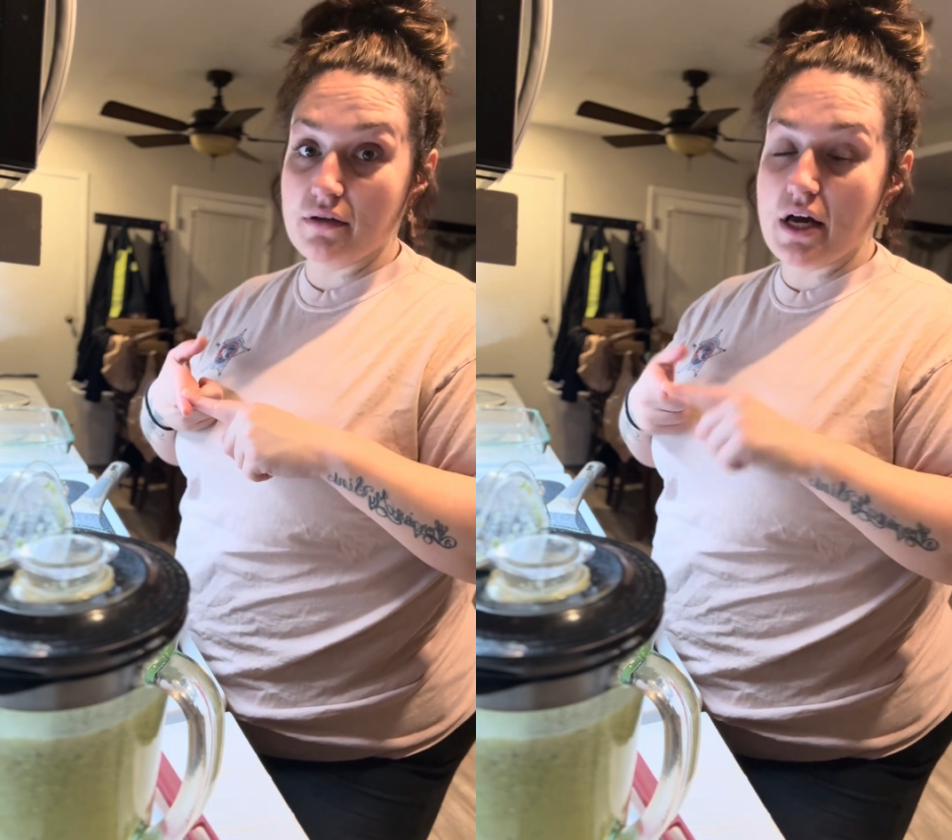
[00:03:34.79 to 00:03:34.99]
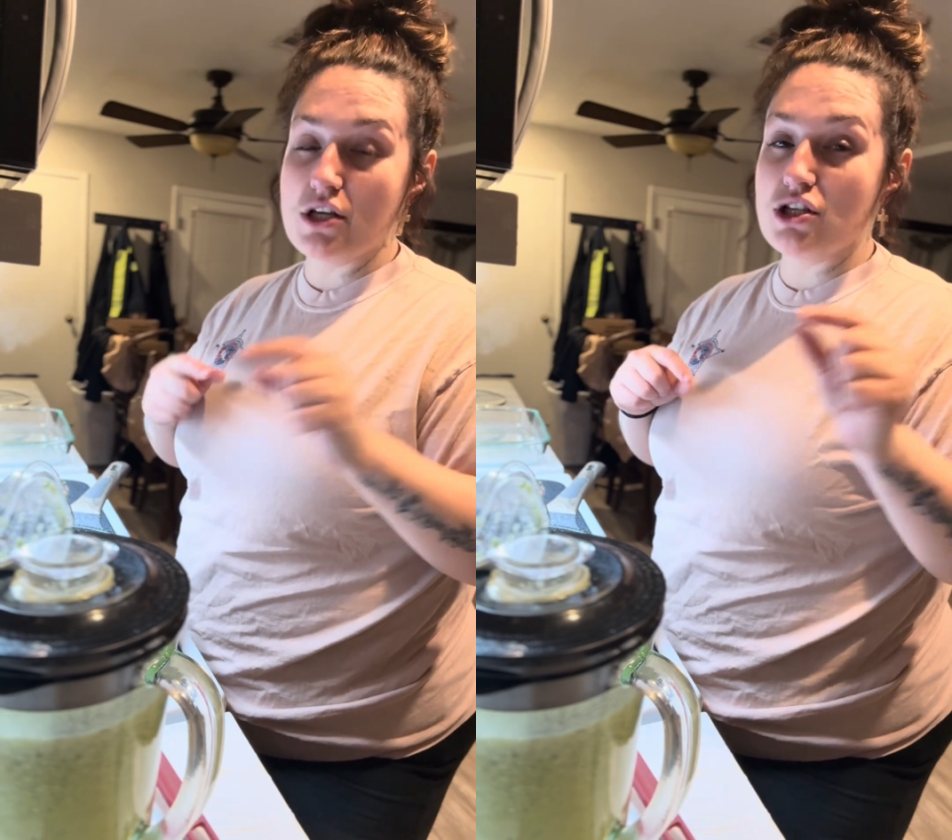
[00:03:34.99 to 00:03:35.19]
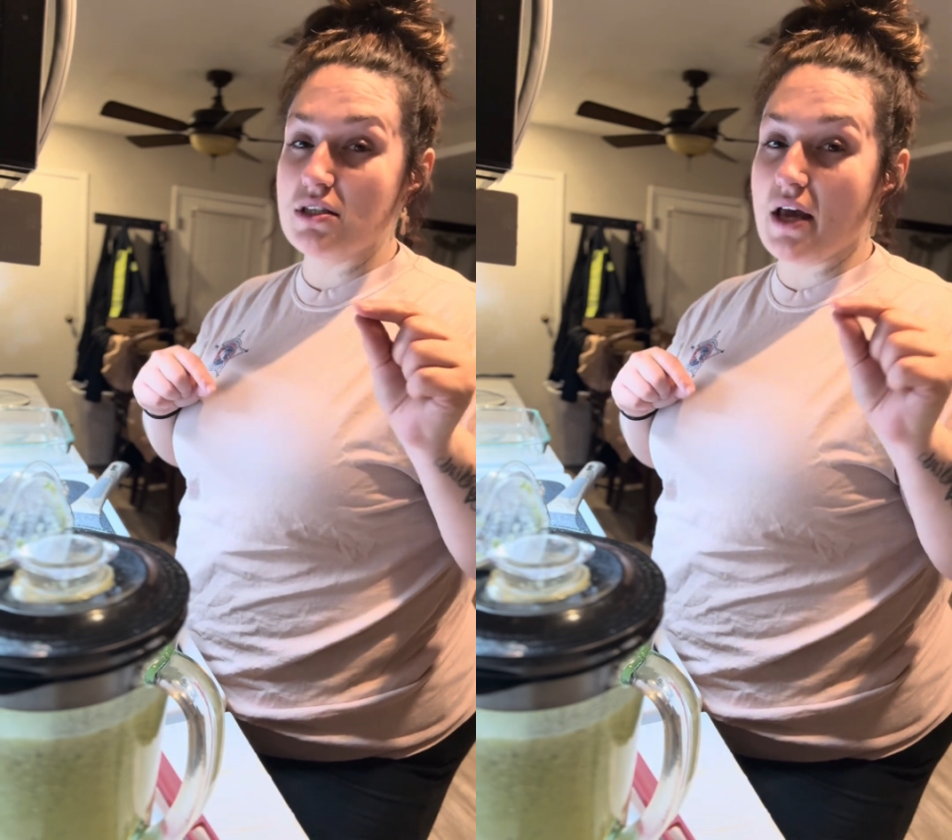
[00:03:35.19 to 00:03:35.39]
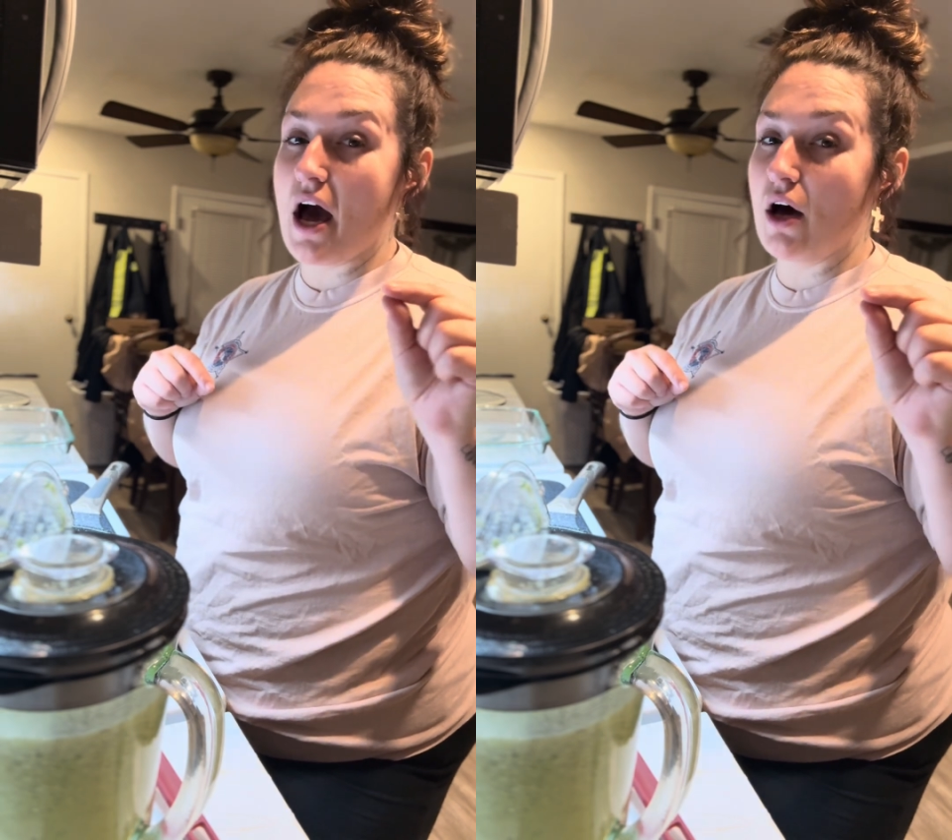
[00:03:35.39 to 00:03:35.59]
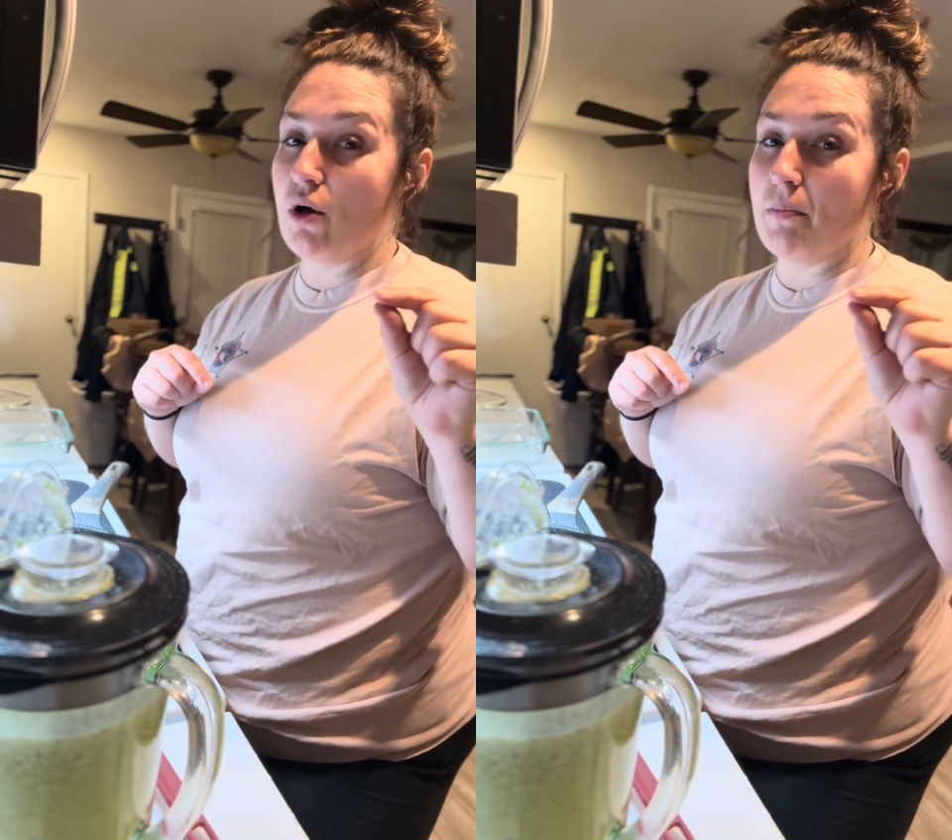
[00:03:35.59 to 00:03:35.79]
it just to
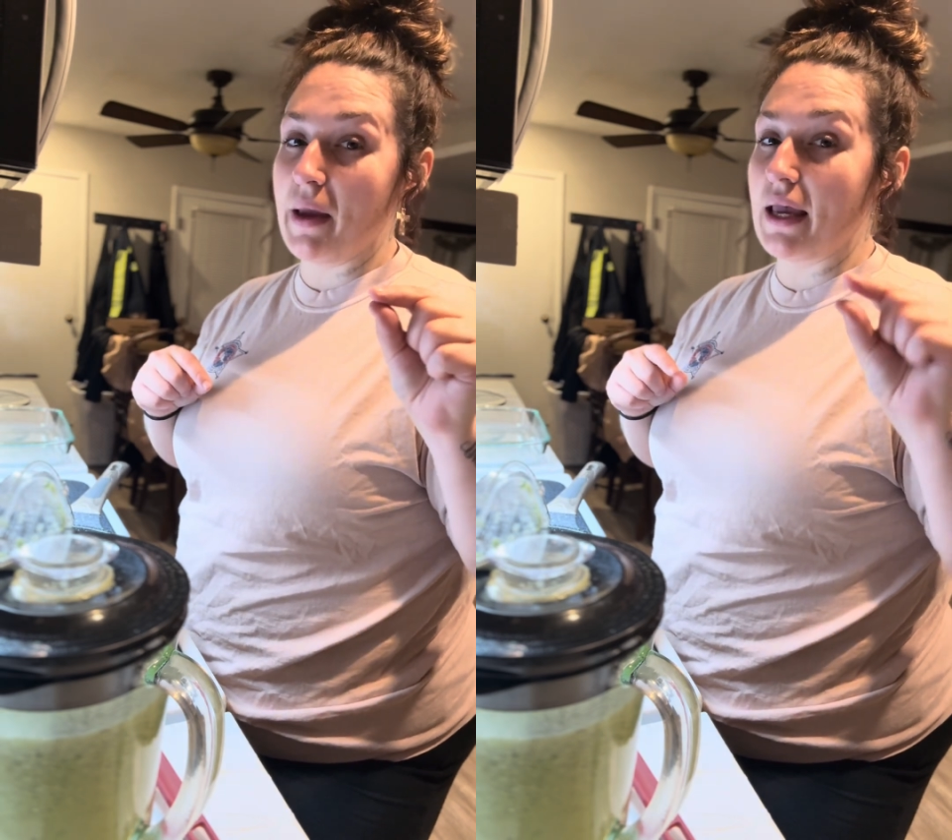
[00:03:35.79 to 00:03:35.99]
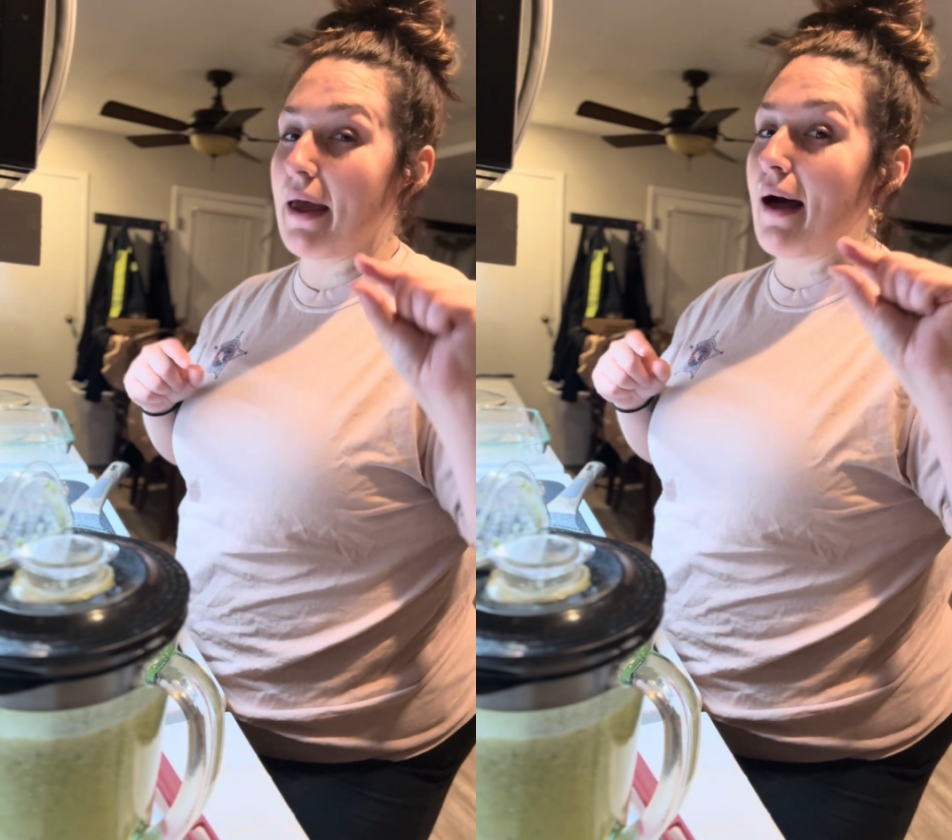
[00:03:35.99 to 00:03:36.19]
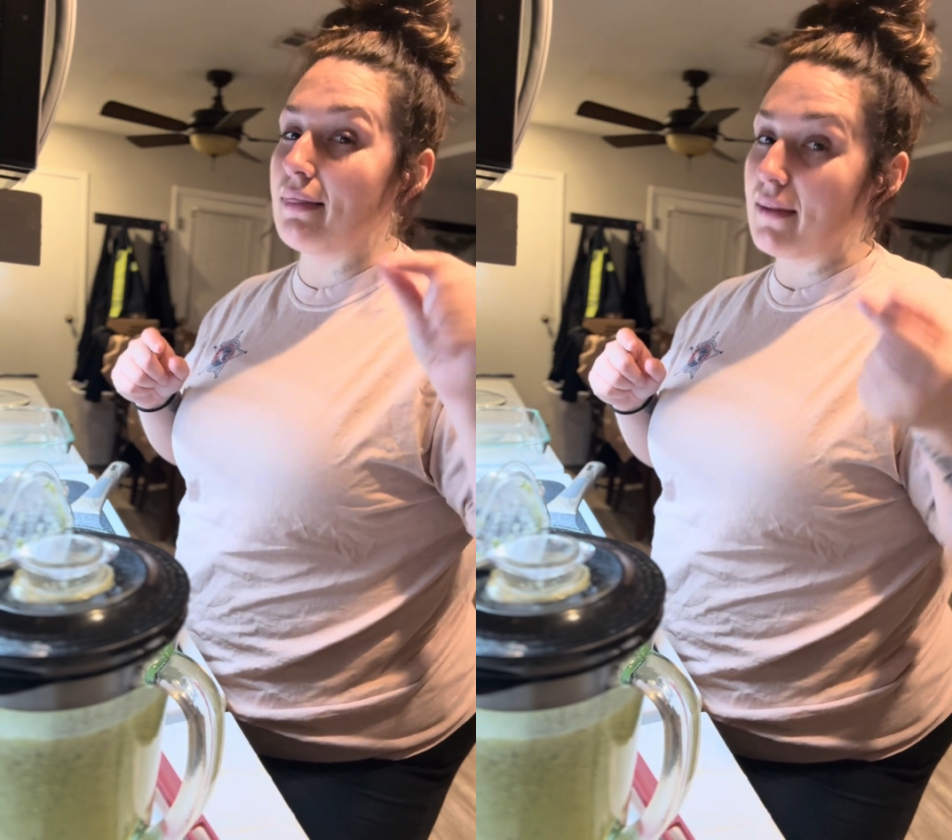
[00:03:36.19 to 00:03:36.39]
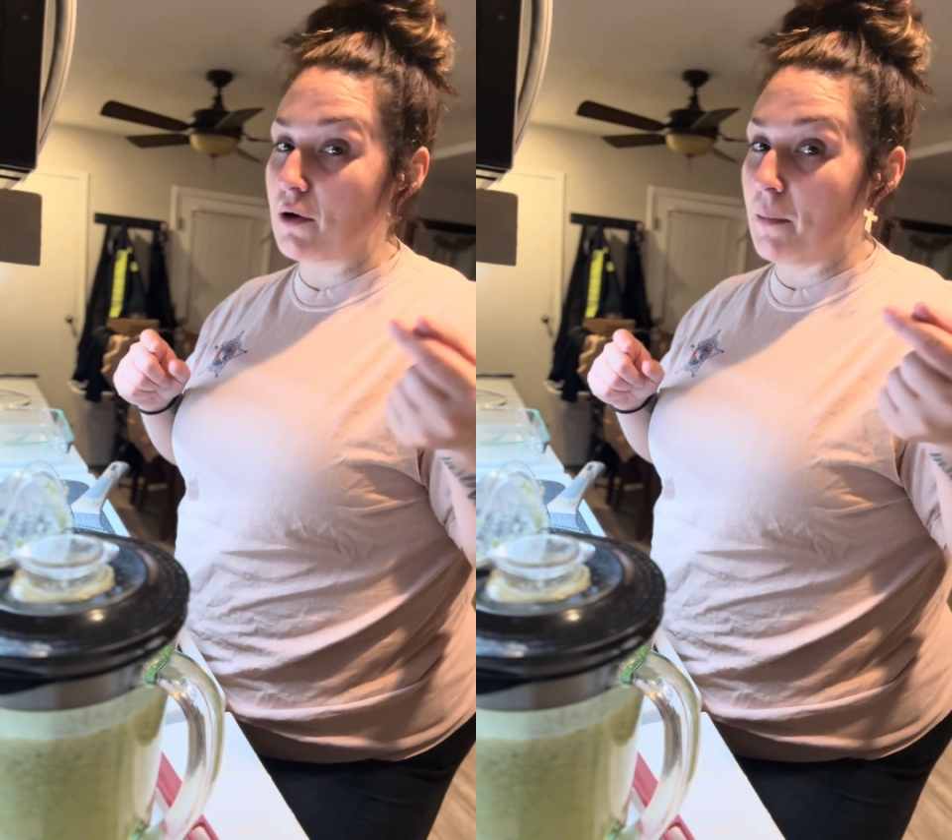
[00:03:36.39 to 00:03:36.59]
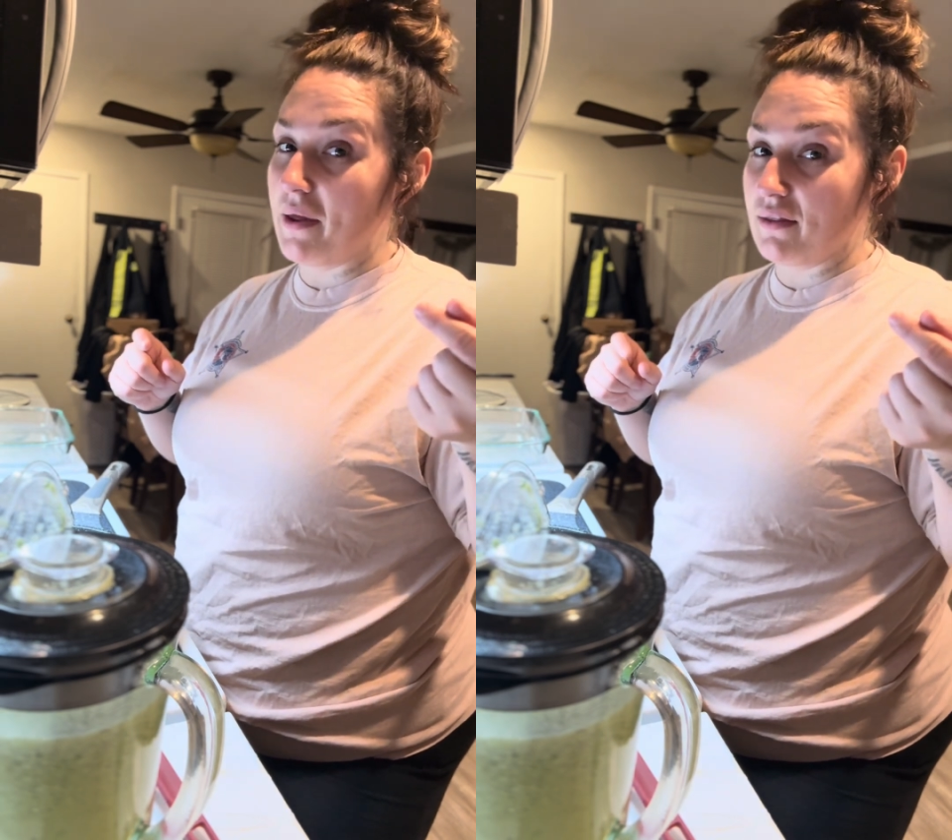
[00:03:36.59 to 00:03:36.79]
help make it a
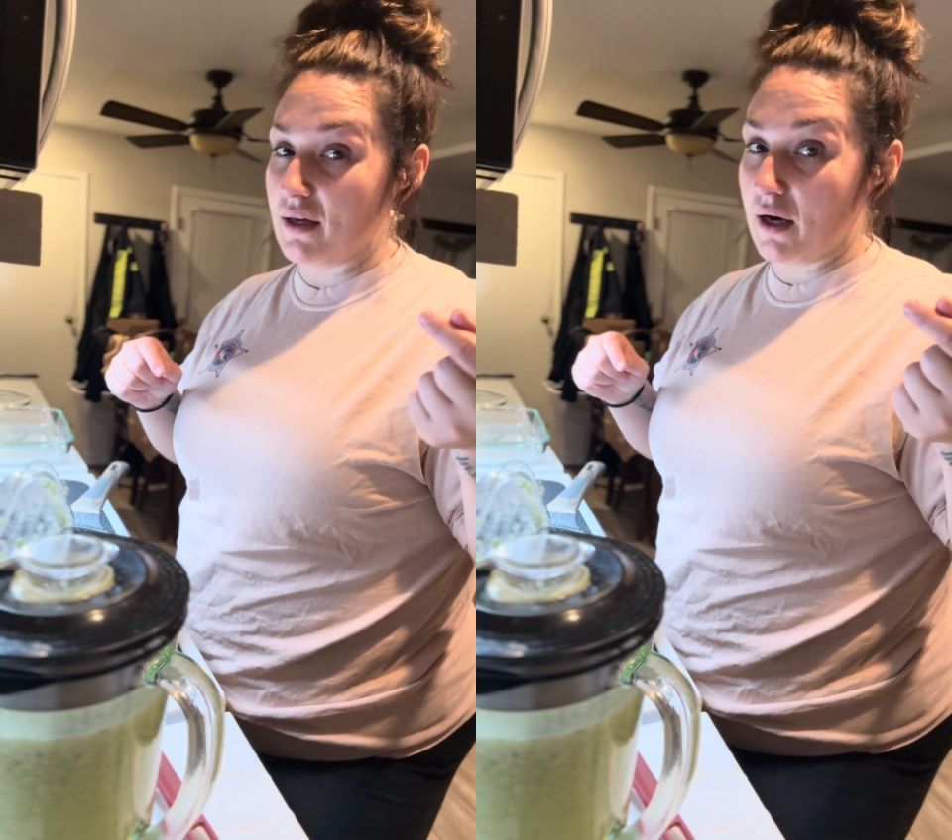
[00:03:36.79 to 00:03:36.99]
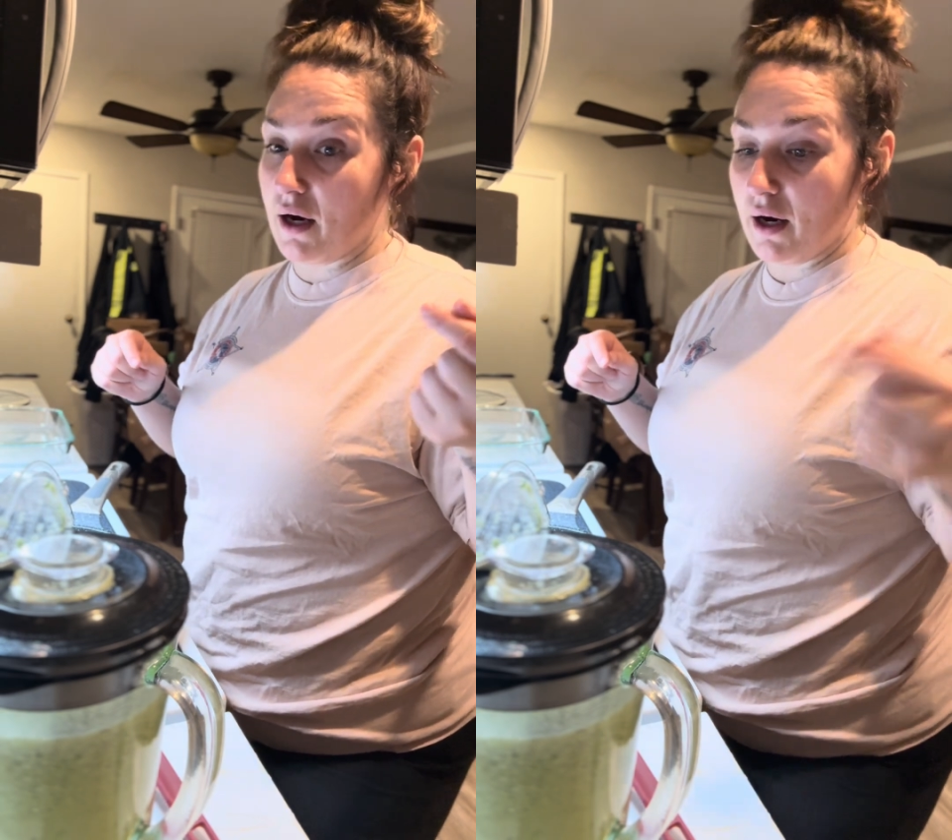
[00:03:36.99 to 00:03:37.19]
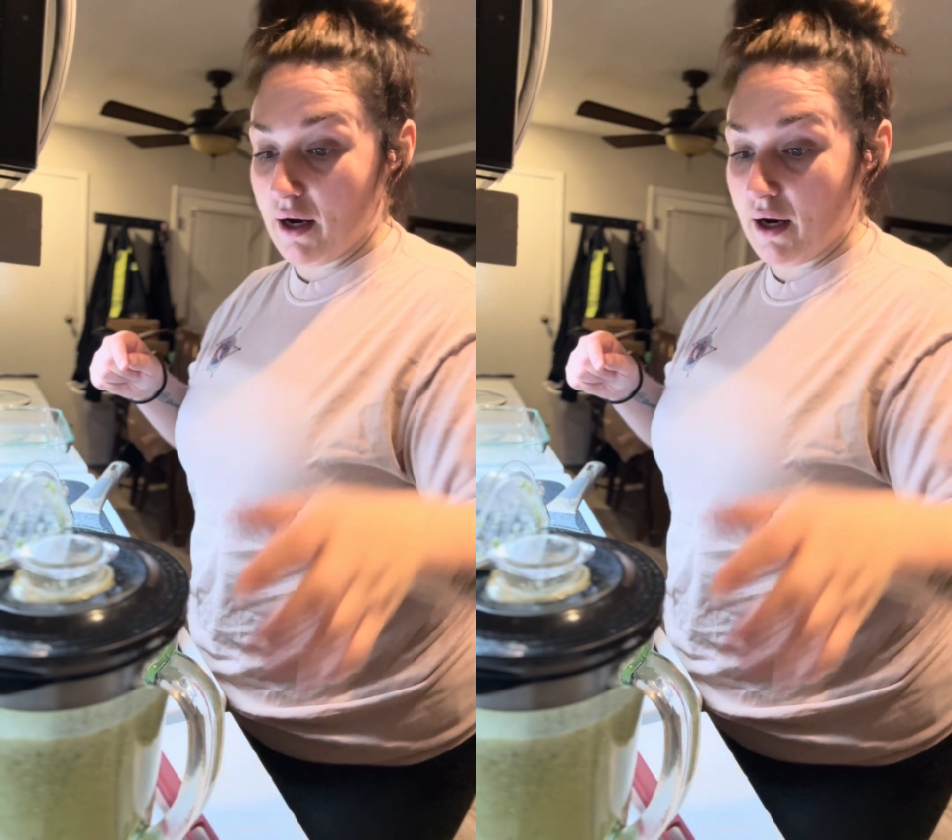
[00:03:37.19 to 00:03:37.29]
little bit thicker.